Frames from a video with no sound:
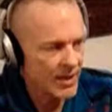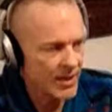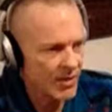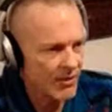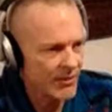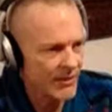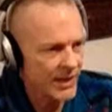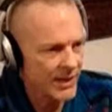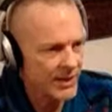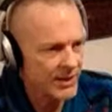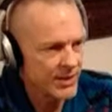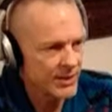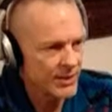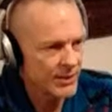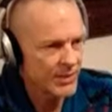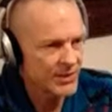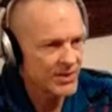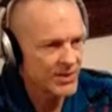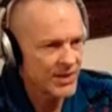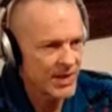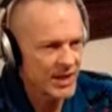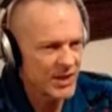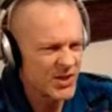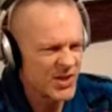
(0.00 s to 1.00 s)
All they do
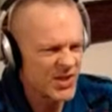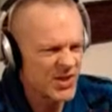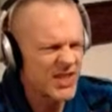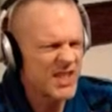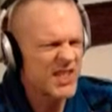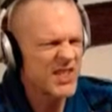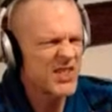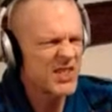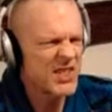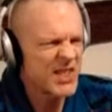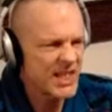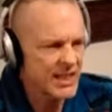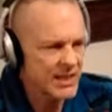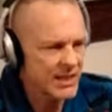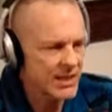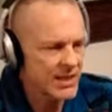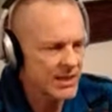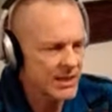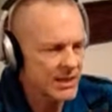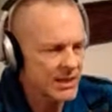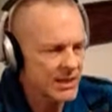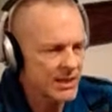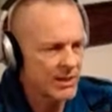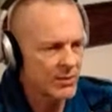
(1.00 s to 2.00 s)
is they just
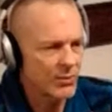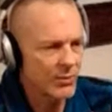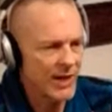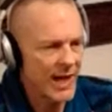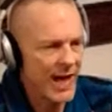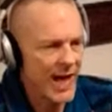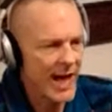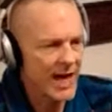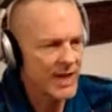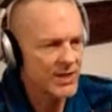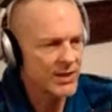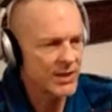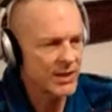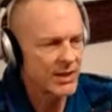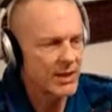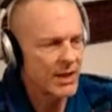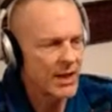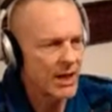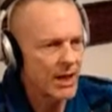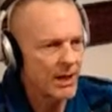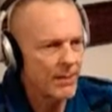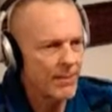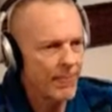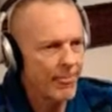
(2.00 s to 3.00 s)
assist the reaction.
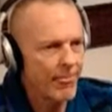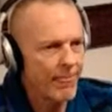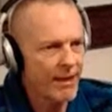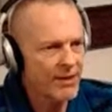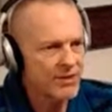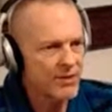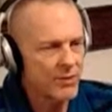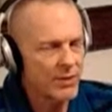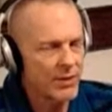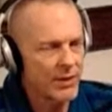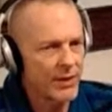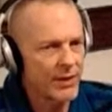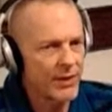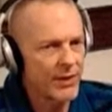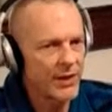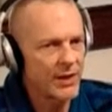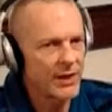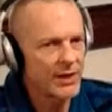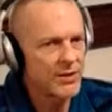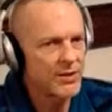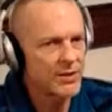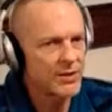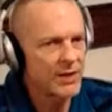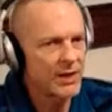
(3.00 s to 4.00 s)
That's one of the
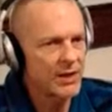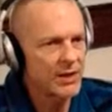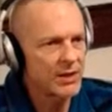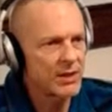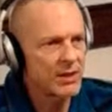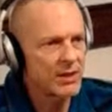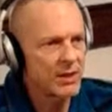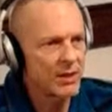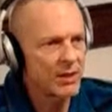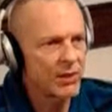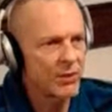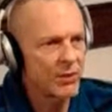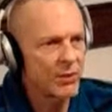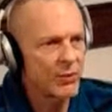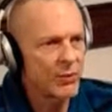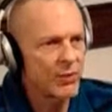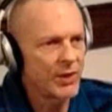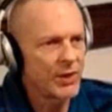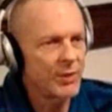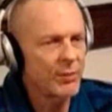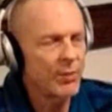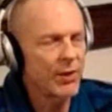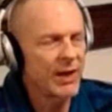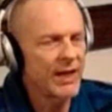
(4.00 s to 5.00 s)
things that,
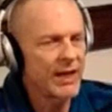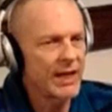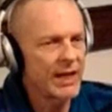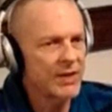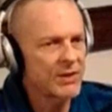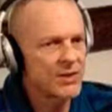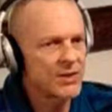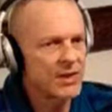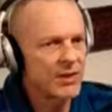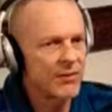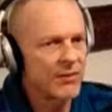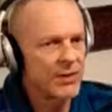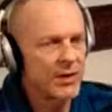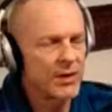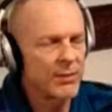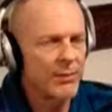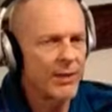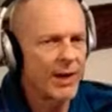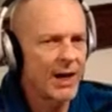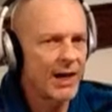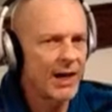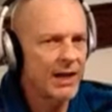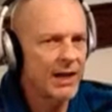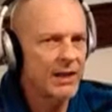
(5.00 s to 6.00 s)
when you break down stuff in your
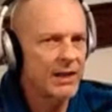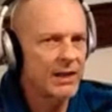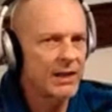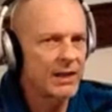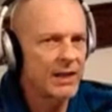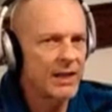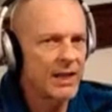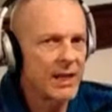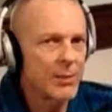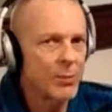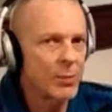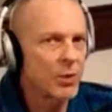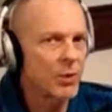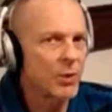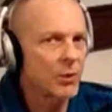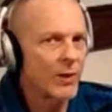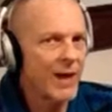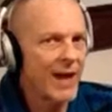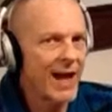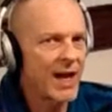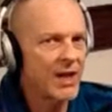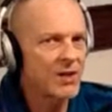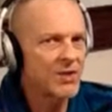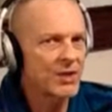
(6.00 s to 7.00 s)
body, the chemical
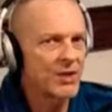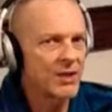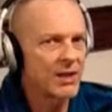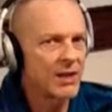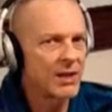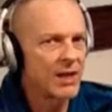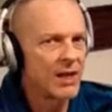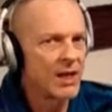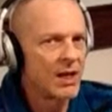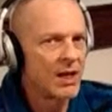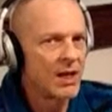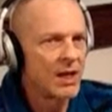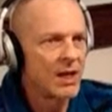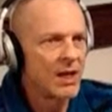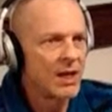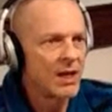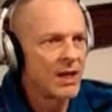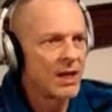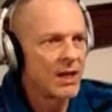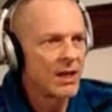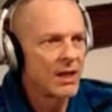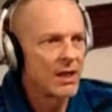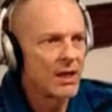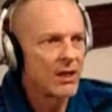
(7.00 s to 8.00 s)
reaction
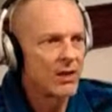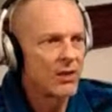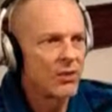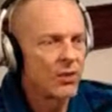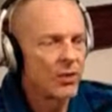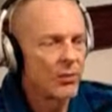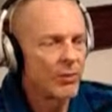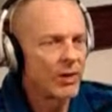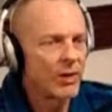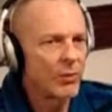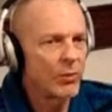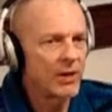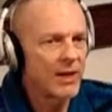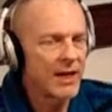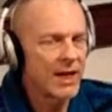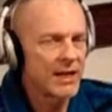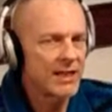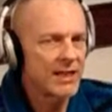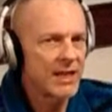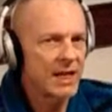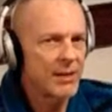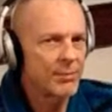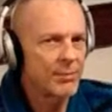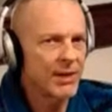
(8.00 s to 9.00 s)
normally would
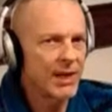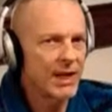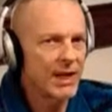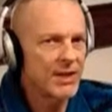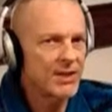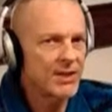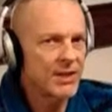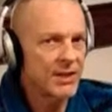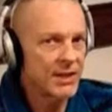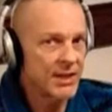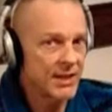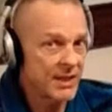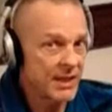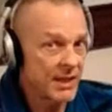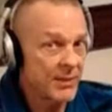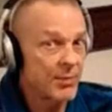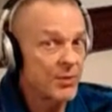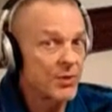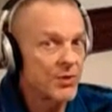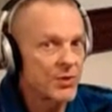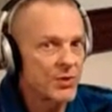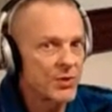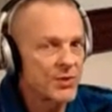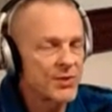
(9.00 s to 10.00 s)
not take place at the
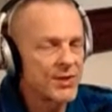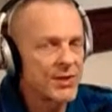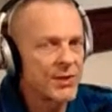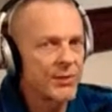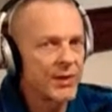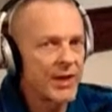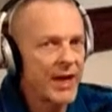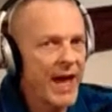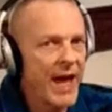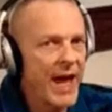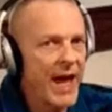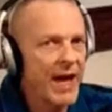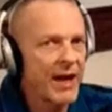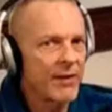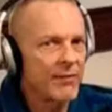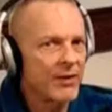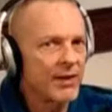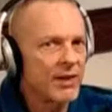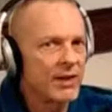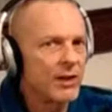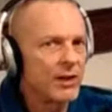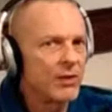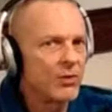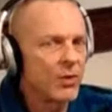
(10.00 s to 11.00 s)
temperatures that we
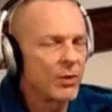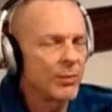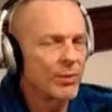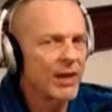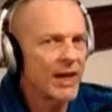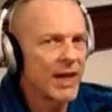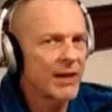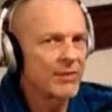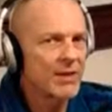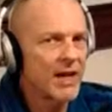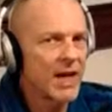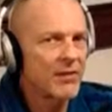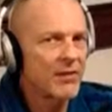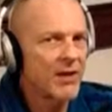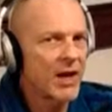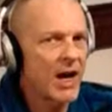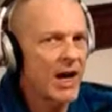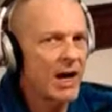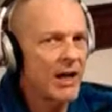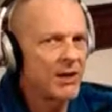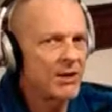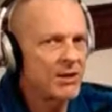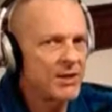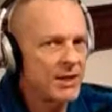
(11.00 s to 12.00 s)
have, and you normally have to have a
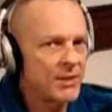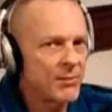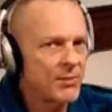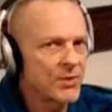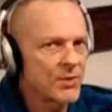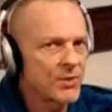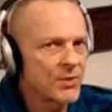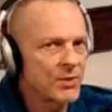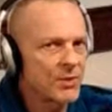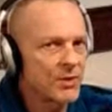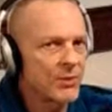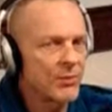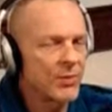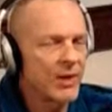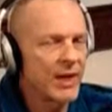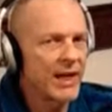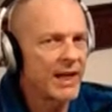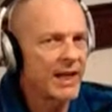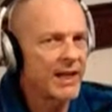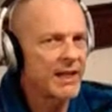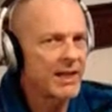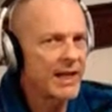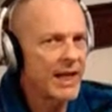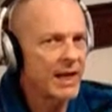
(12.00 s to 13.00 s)
higher temperature to
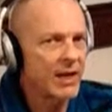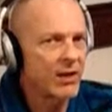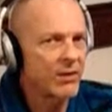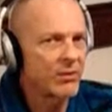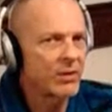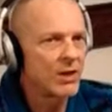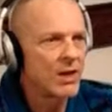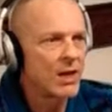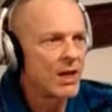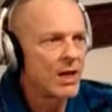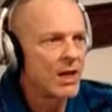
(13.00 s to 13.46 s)
break it down.